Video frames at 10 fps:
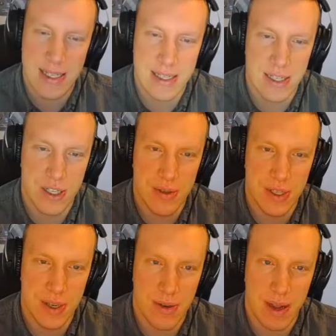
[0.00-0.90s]
I'll use
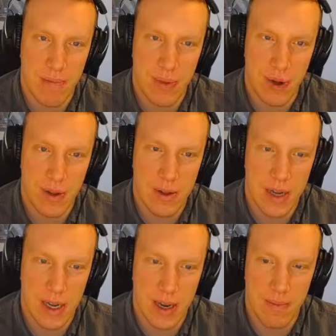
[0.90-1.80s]
a great ball.
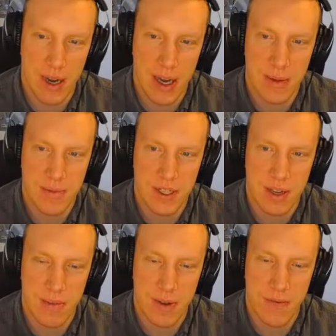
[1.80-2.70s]
I did buy up
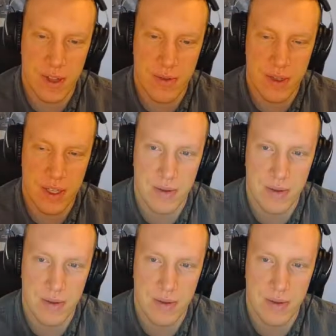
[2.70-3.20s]
some of those as